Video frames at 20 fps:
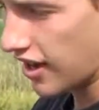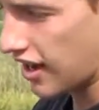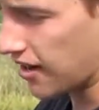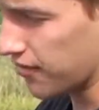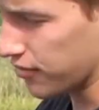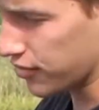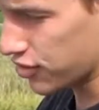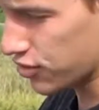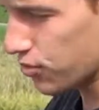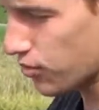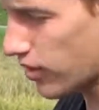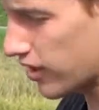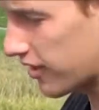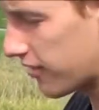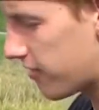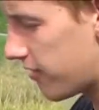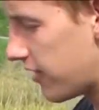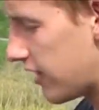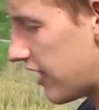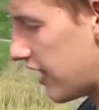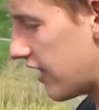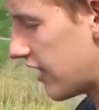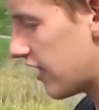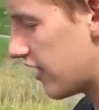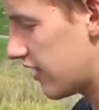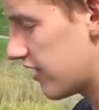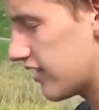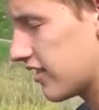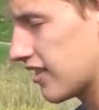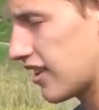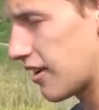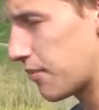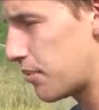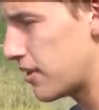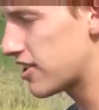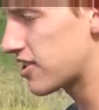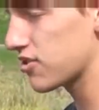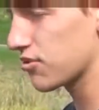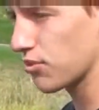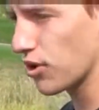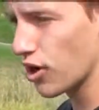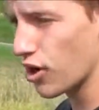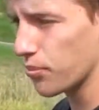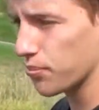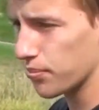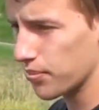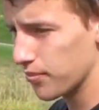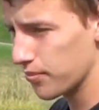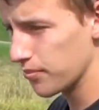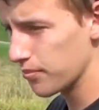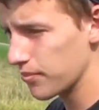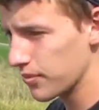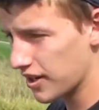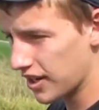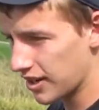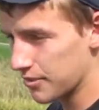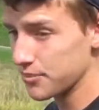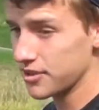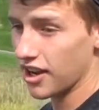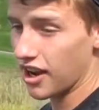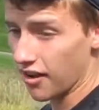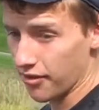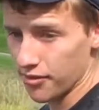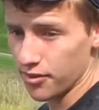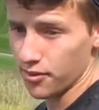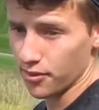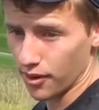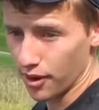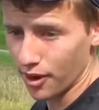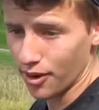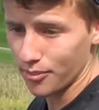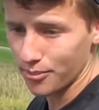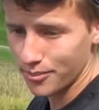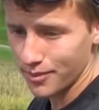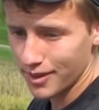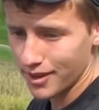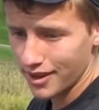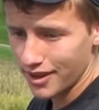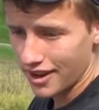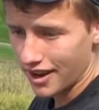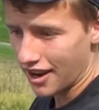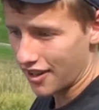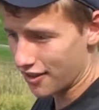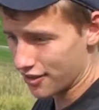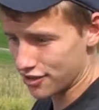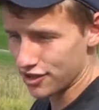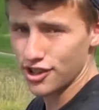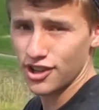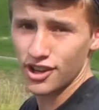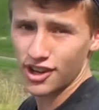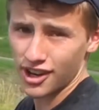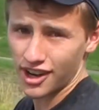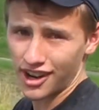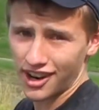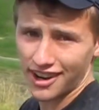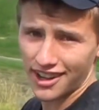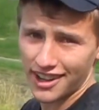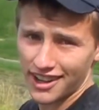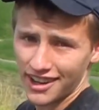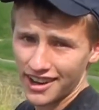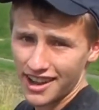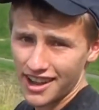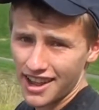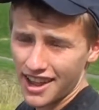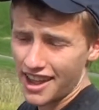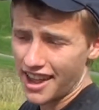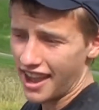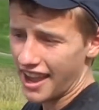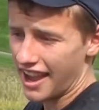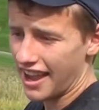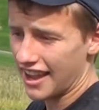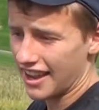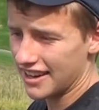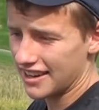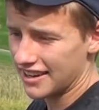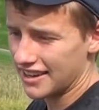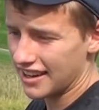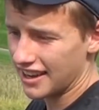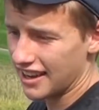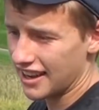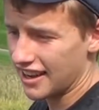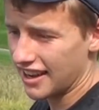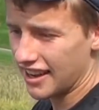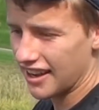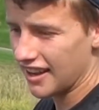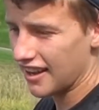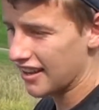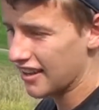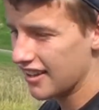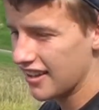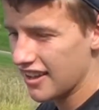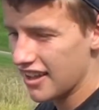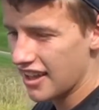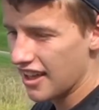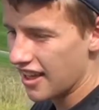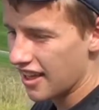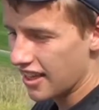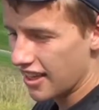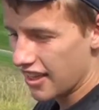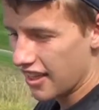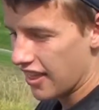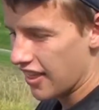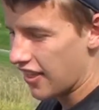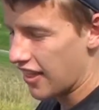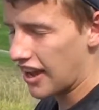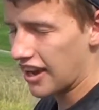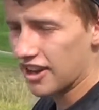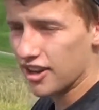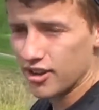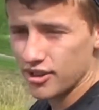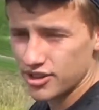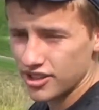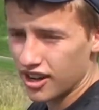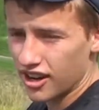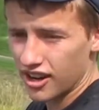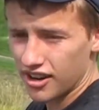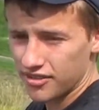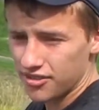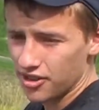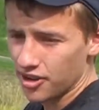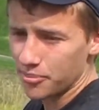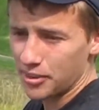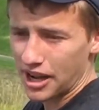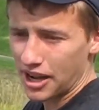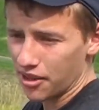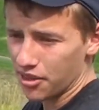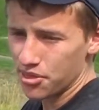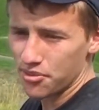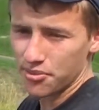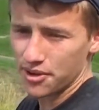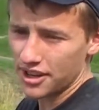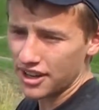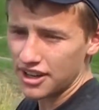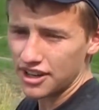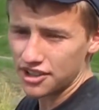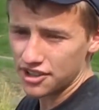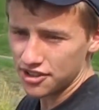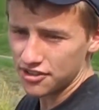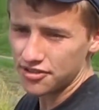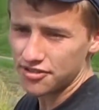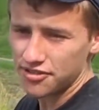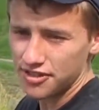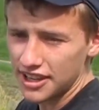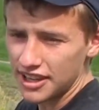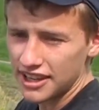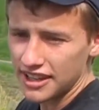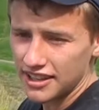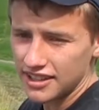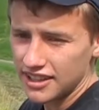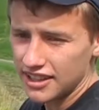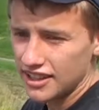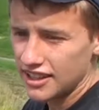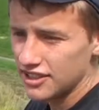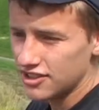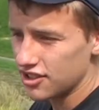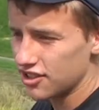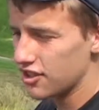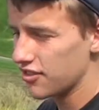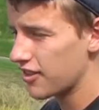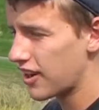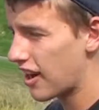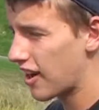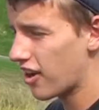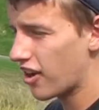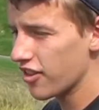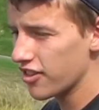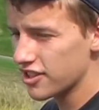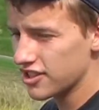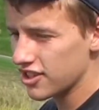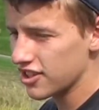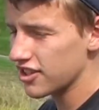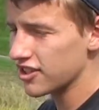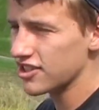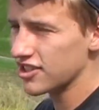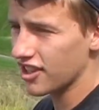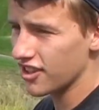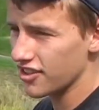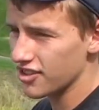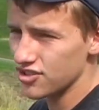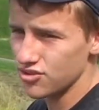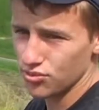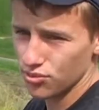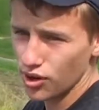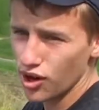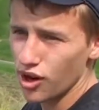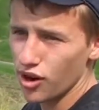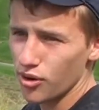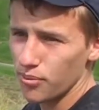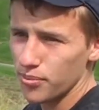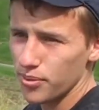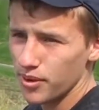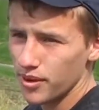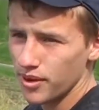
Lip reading: Every 20 feet, a piece of rope comes off of the rope, and there's a hook on it, and that goes on for about 300 feet. So you've got all these hooks on this rope,